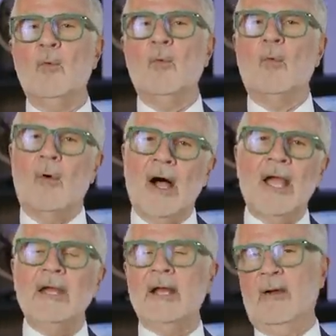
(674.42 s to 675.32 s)

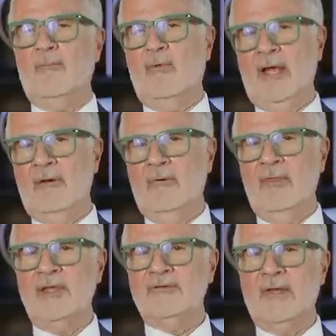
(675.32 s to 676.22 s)
why not play
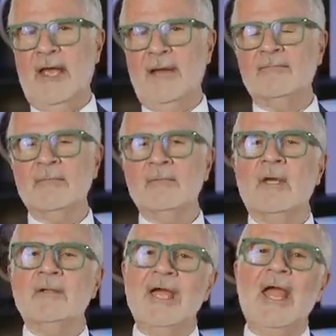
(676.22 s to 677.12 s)
with this game?
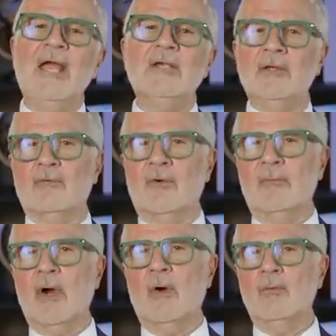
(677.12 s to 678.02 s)
Take your
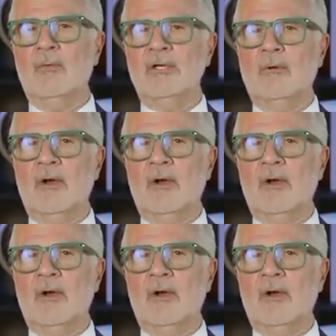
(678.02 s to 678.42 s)
remote when you